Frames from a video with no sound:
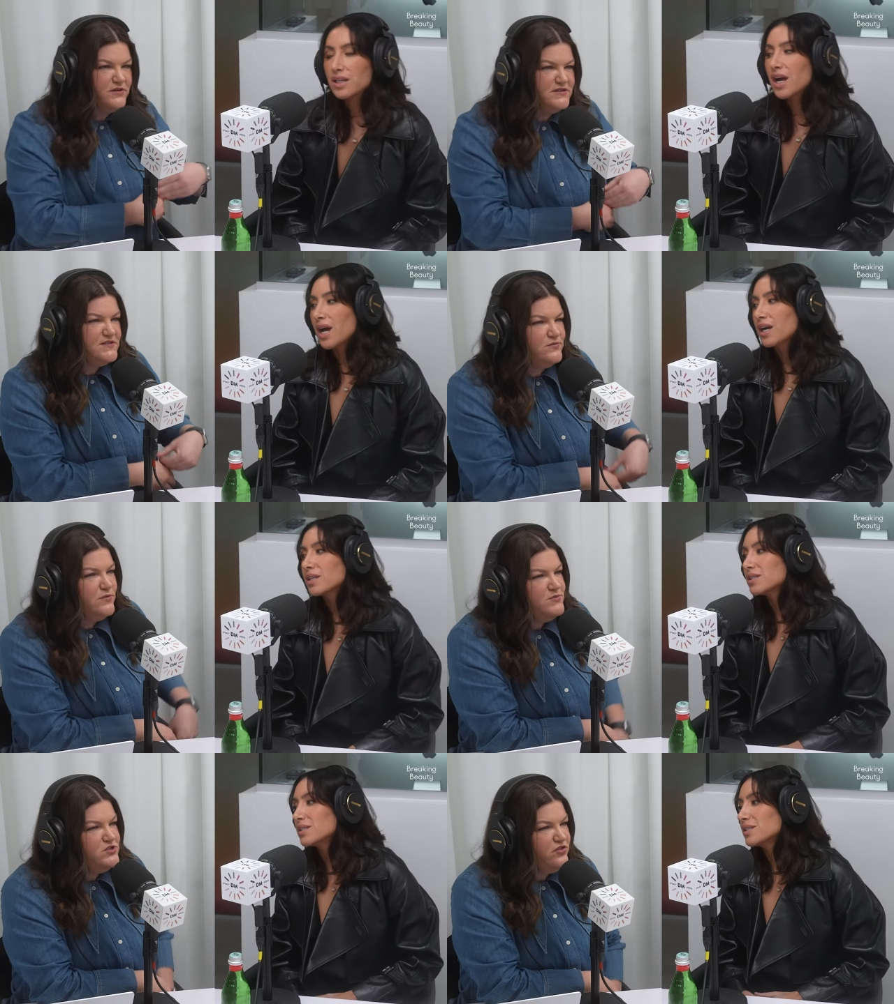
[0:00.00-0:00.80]
Speaker 1: What's, yeah.
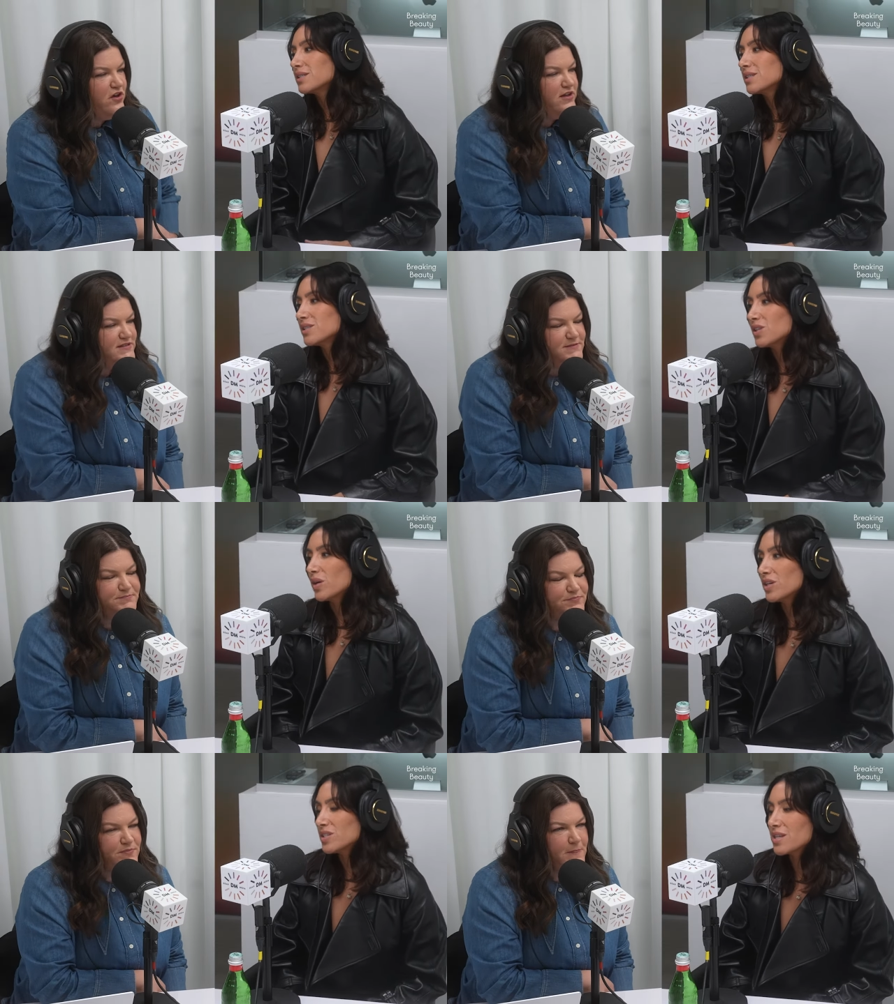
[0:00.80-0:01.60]
what was your thoughts
Speaker 2: so
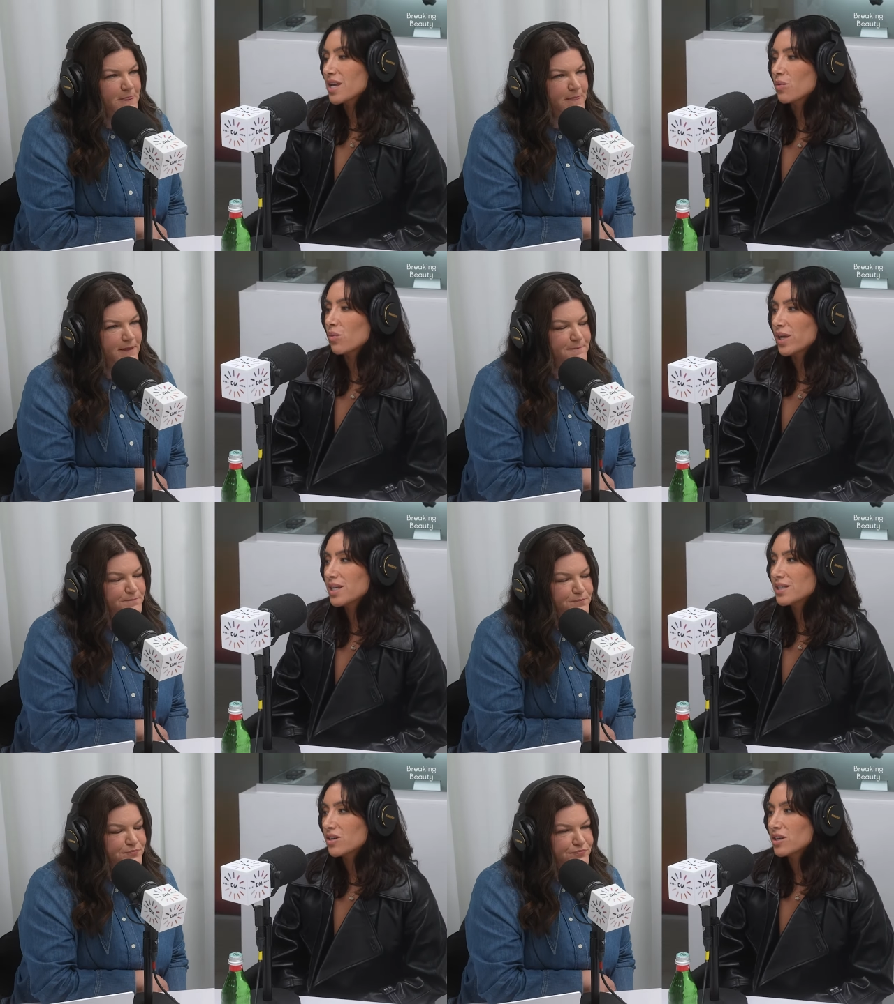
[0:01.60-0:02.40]
here's the thing
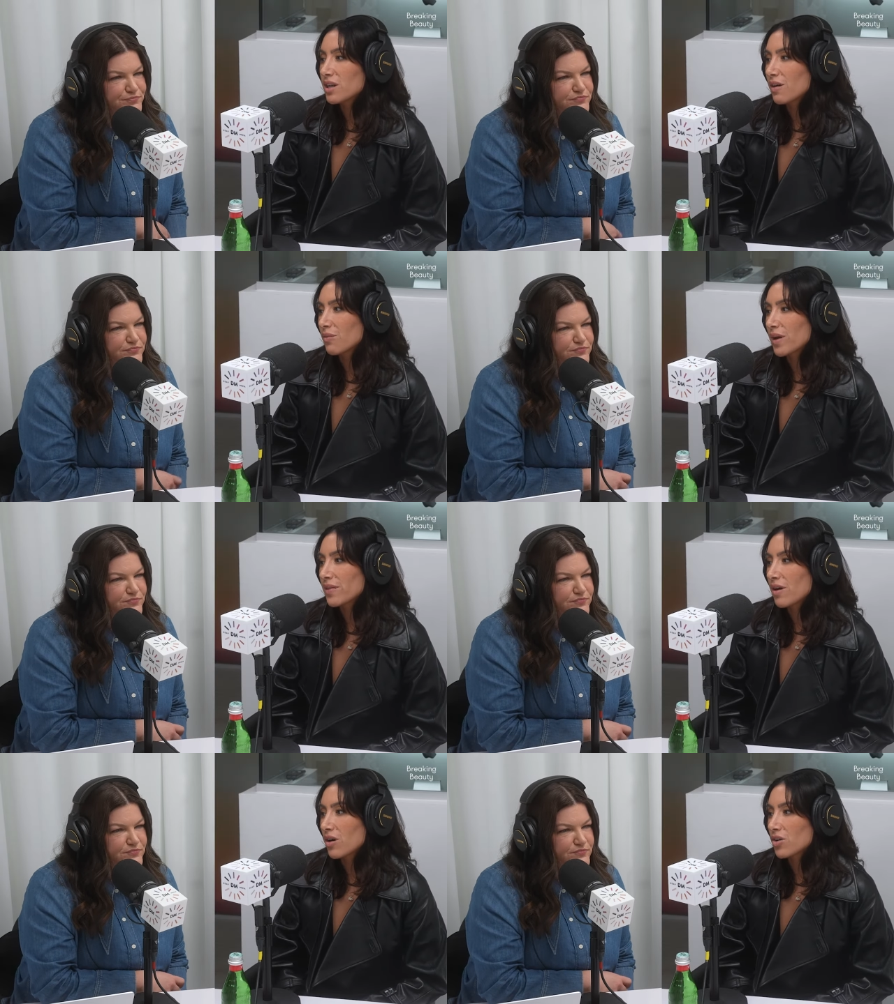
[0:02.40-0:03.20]
we started off
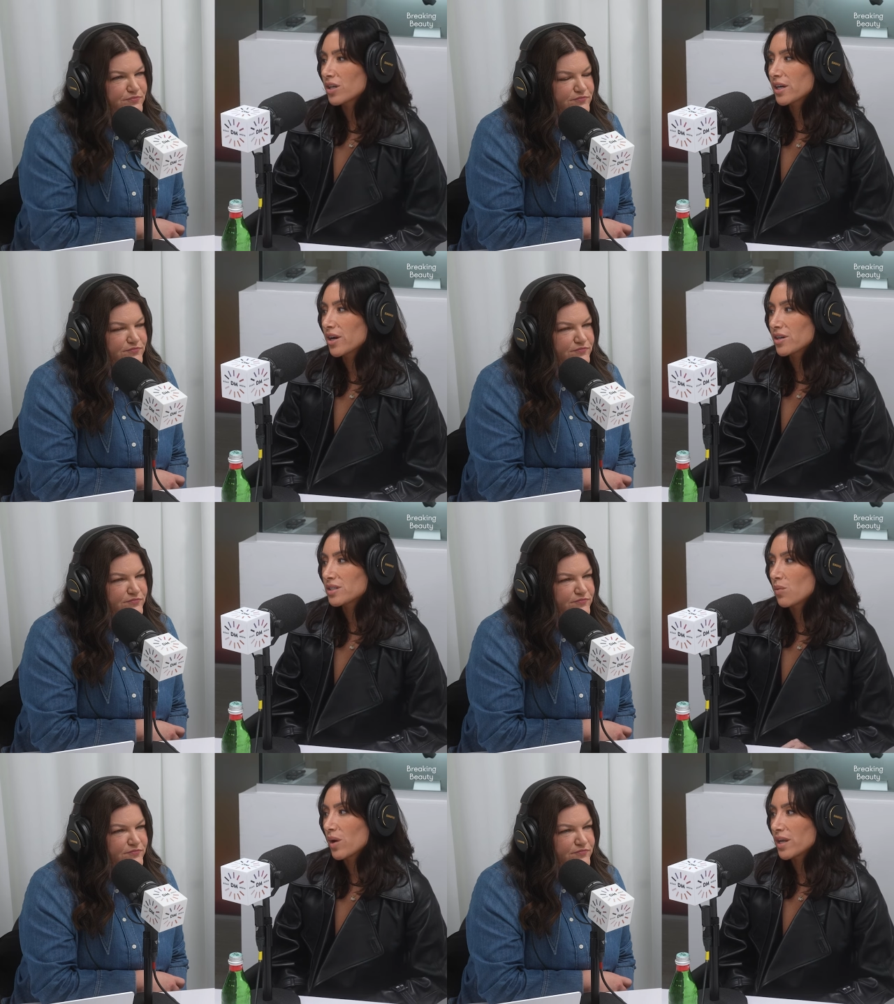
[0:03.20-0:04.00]
with our curling iron
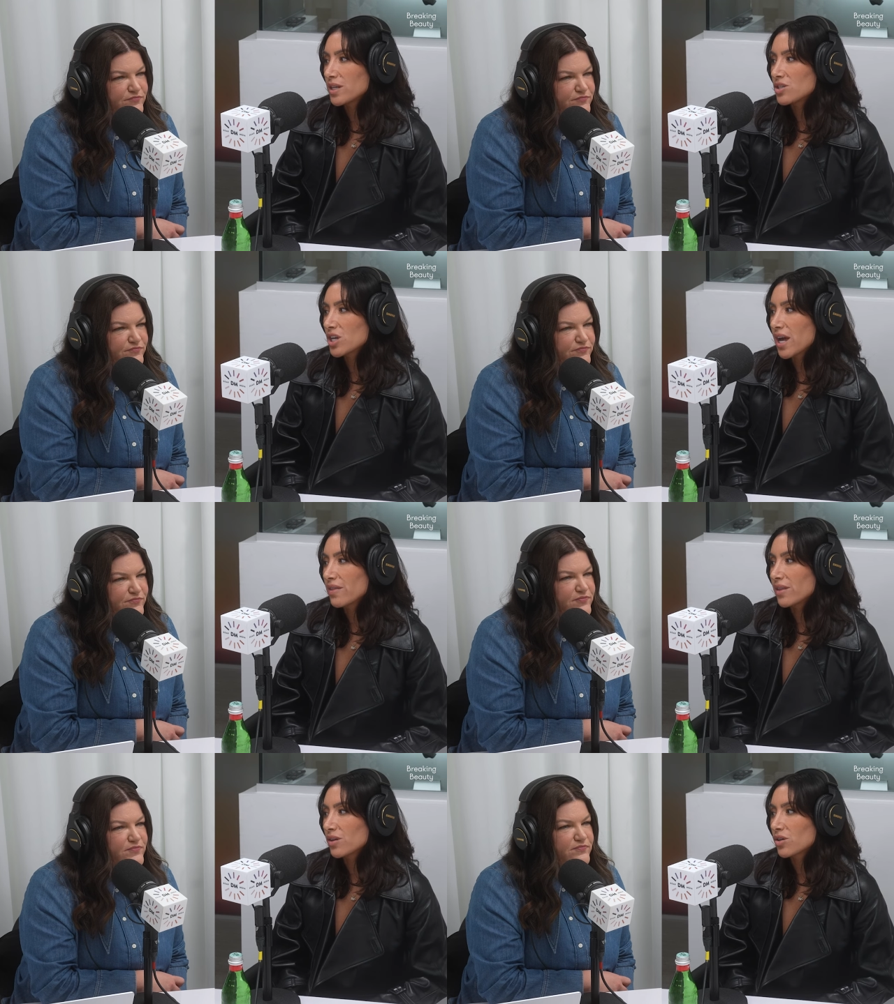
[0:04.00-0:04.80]
is a one inch
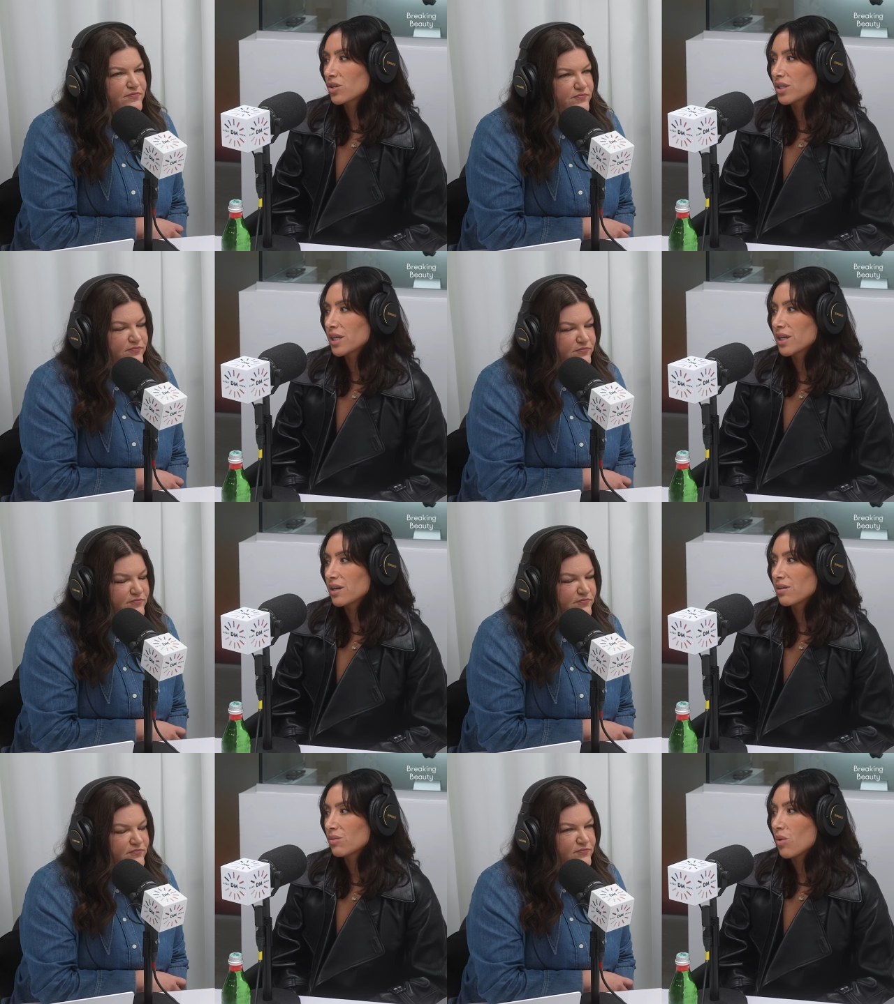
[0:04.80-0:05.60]
and then the
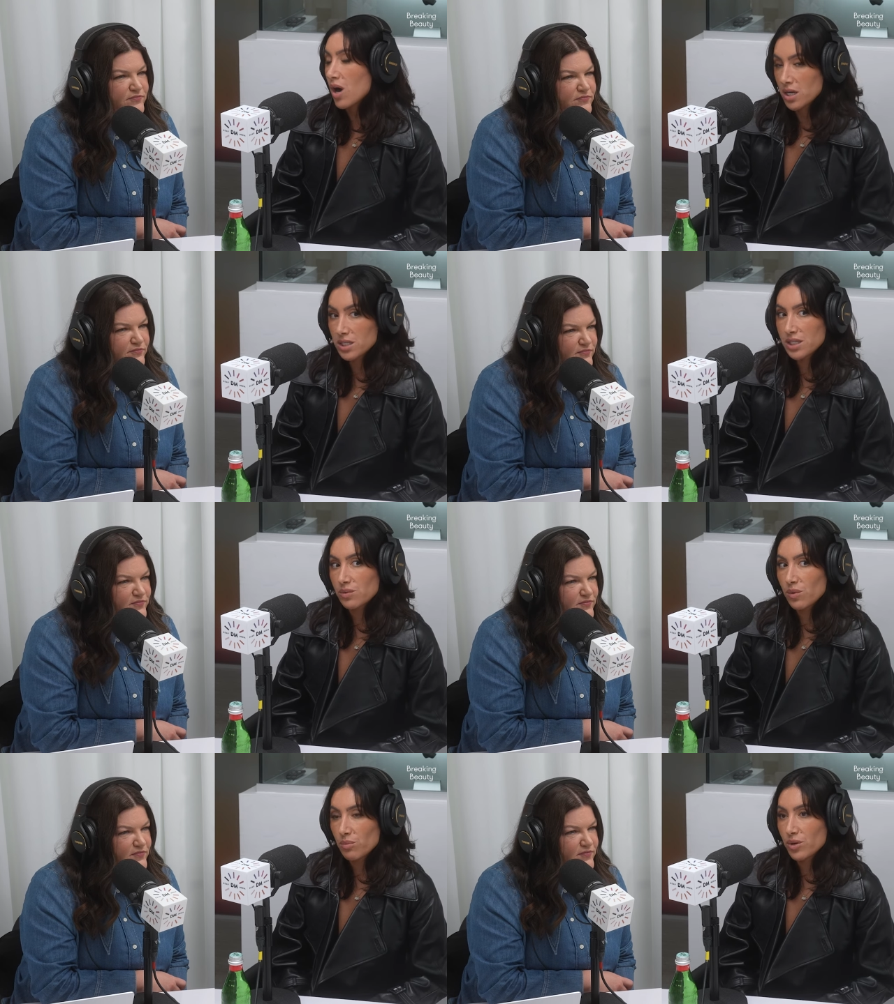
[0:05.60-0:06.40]
curling wand is
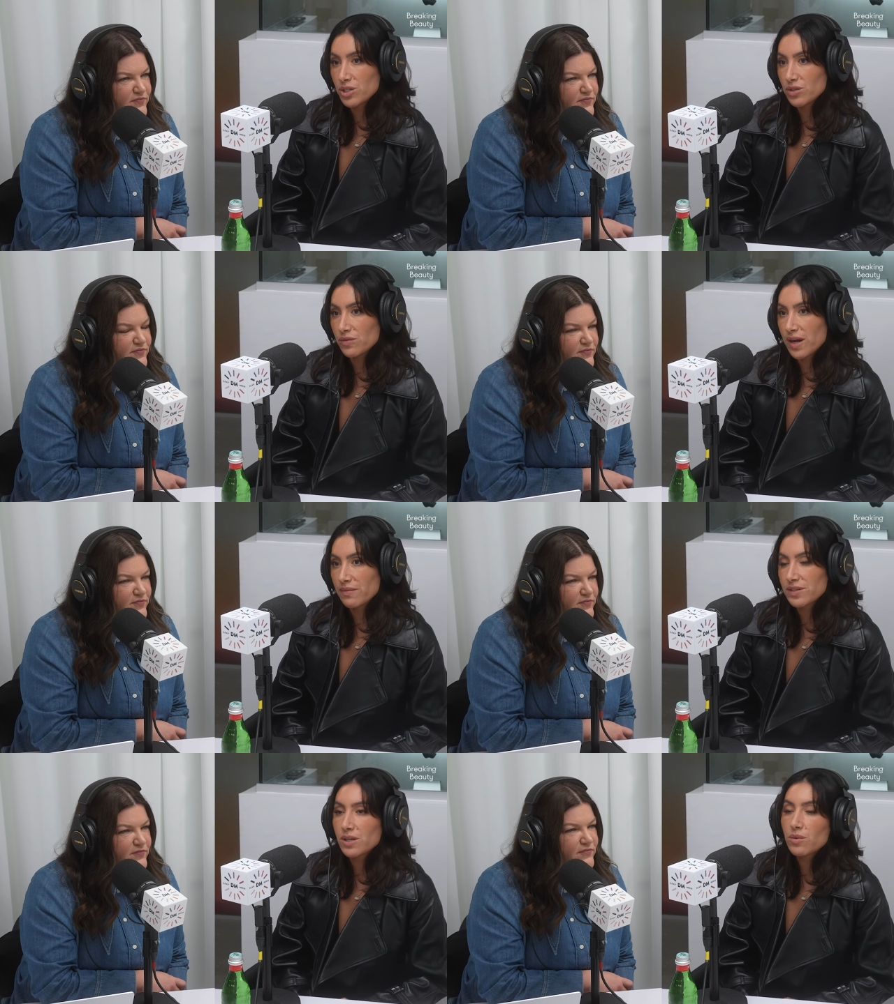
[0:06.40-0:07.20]
a
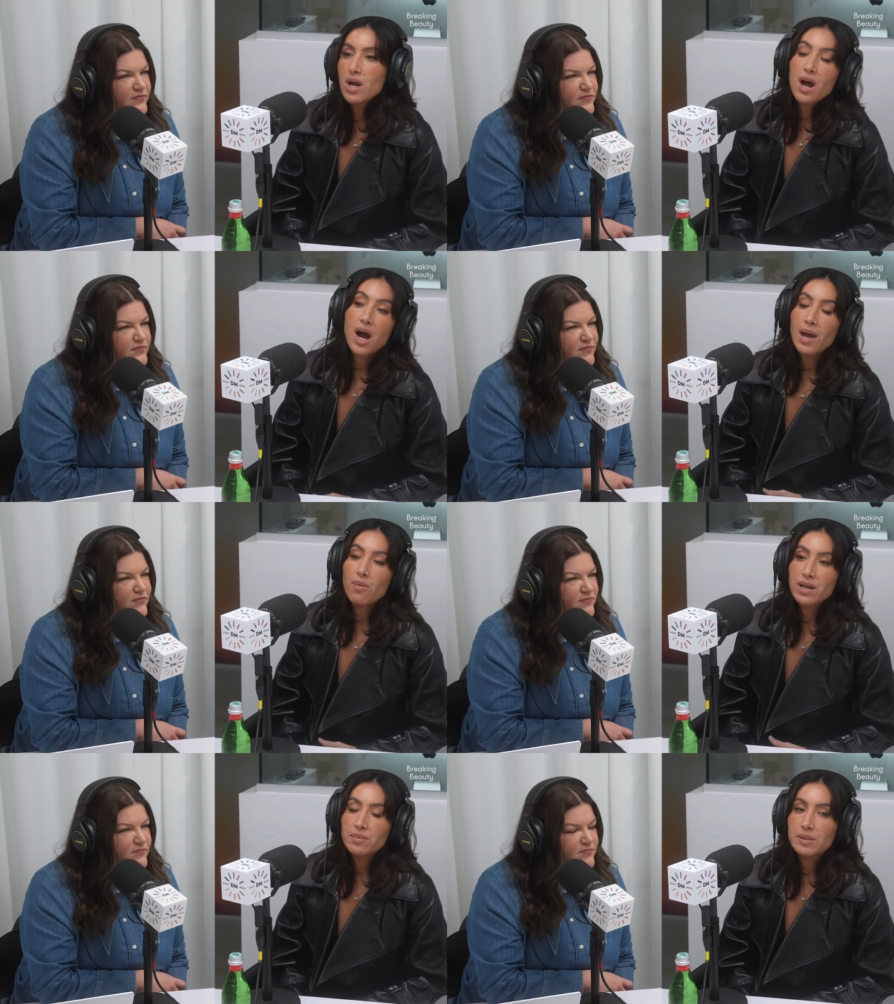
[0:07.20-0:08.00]
1.25 so mm-hmm. i
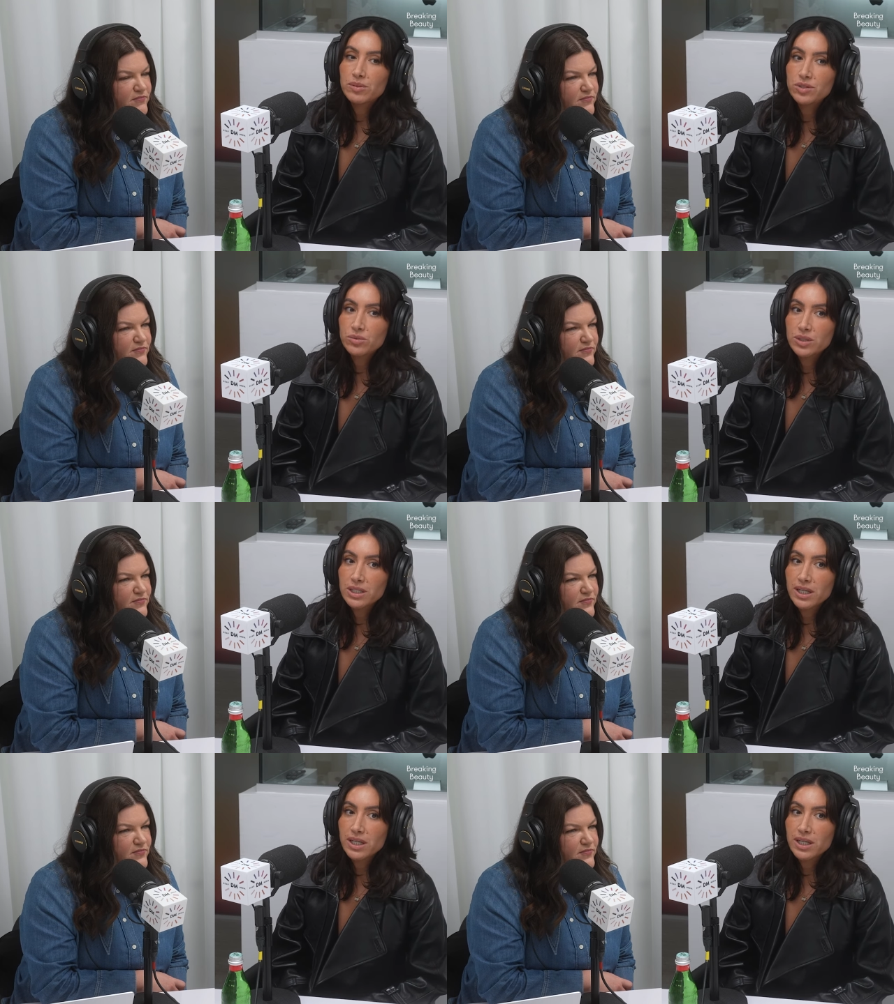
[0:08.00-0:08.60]
wanted people to really